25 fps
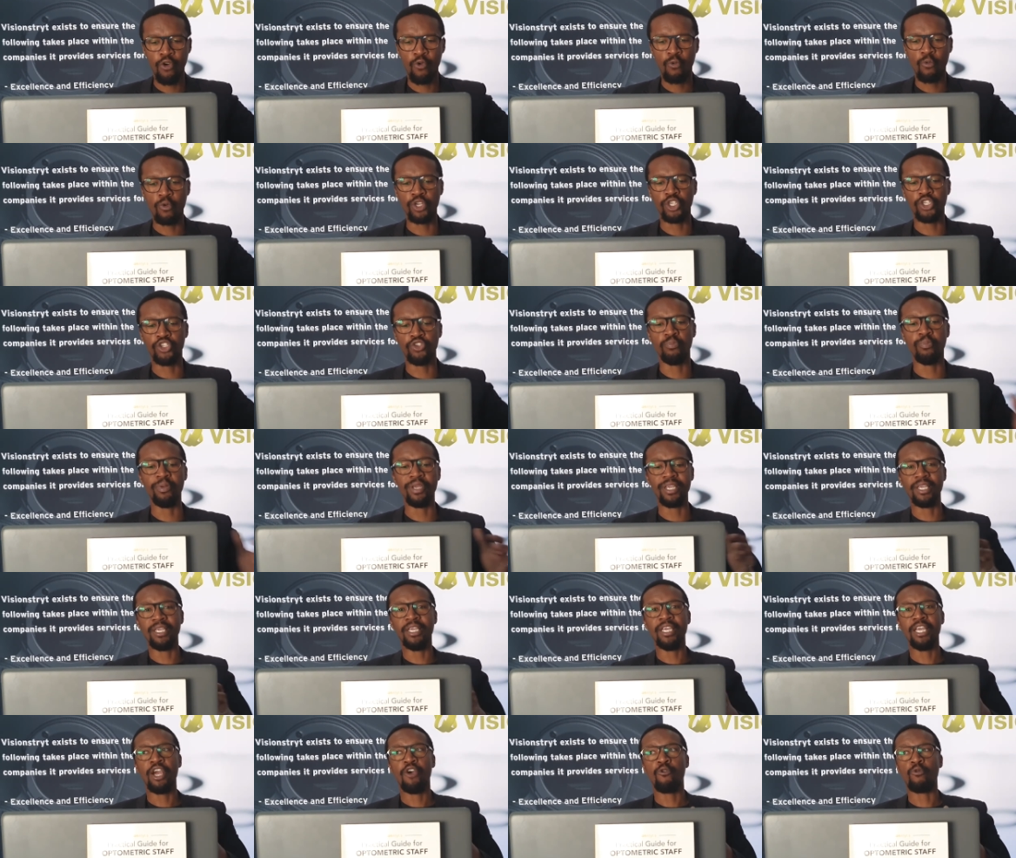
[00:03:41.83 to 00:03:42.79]
Would you
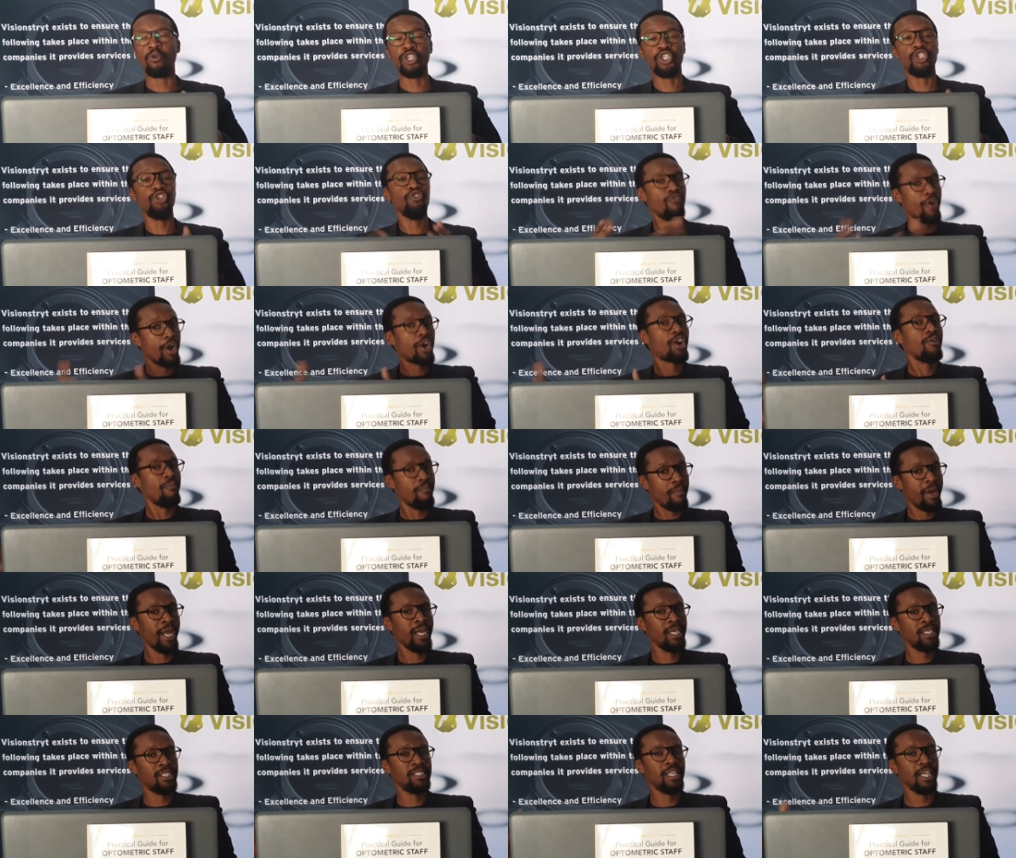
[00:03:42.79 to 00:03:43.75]
be would you
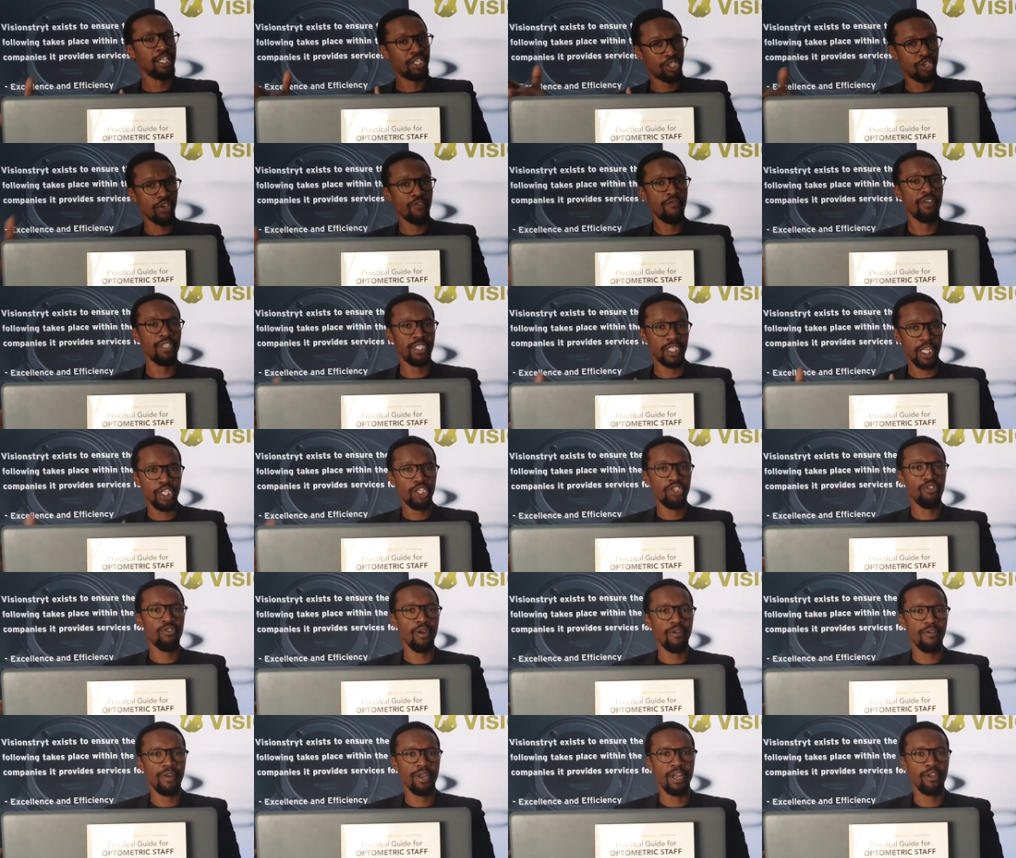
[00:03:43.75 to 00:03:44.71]
recommend the service that
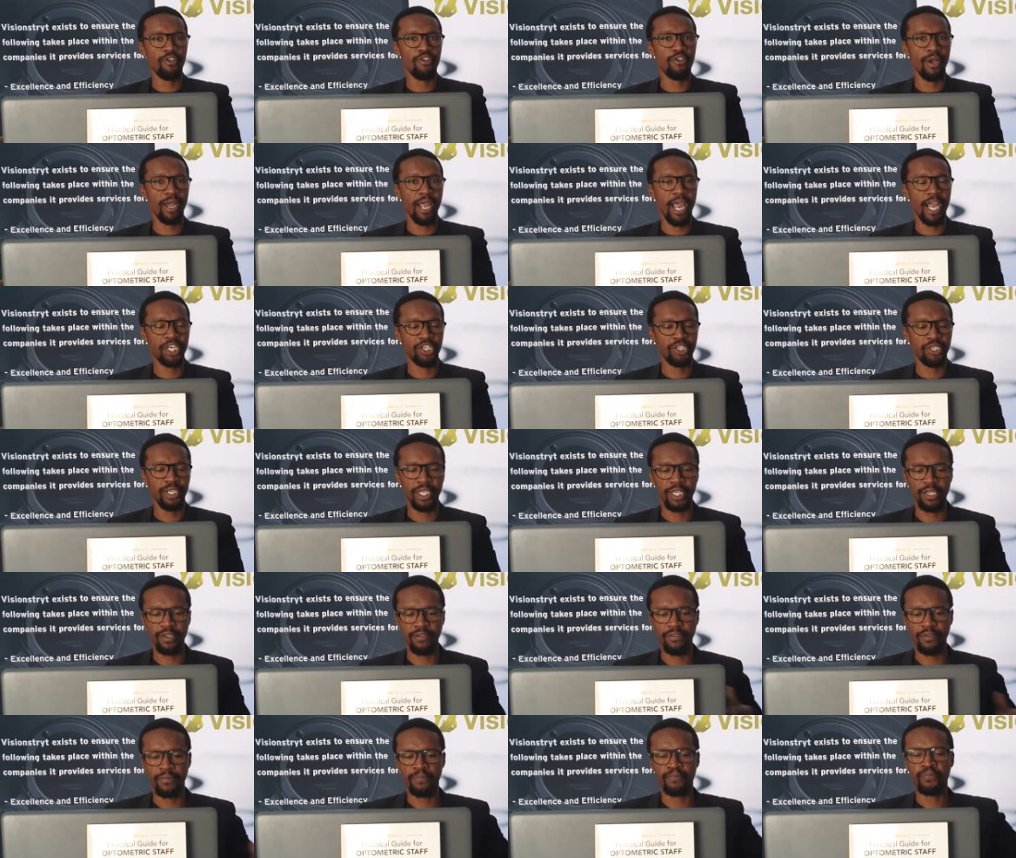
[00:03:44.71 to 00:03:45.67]
you are you are actually
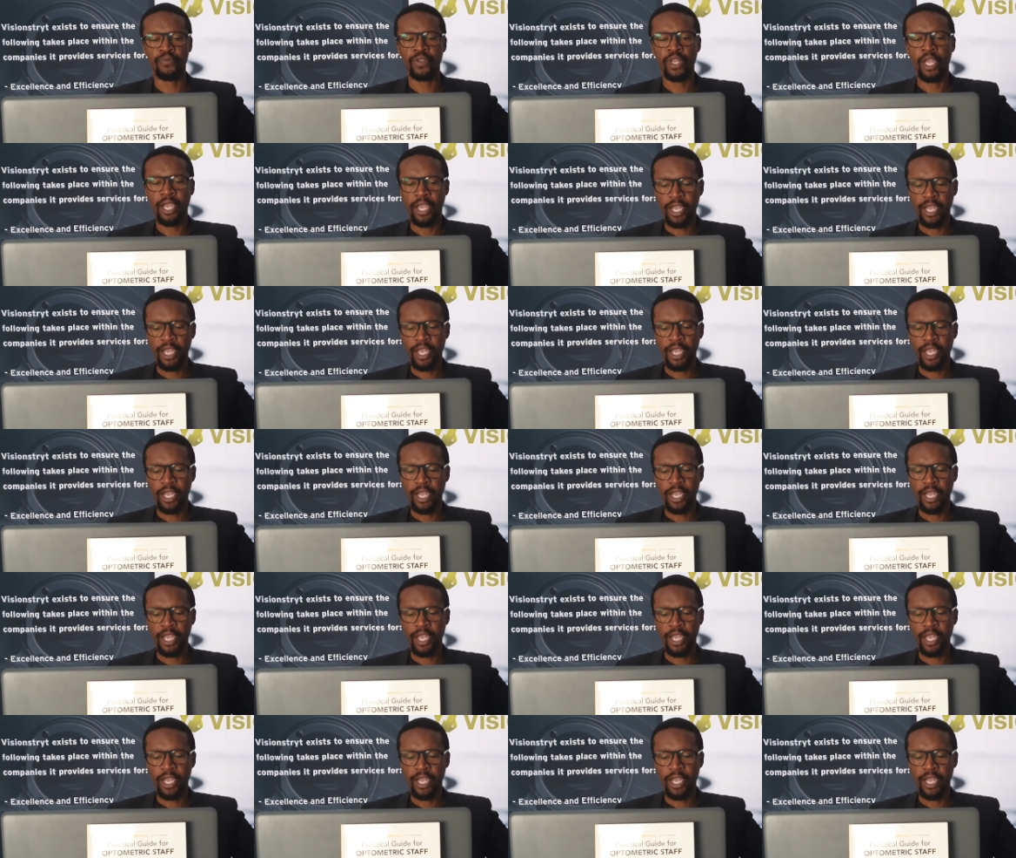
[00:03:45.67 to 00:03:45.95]
giving?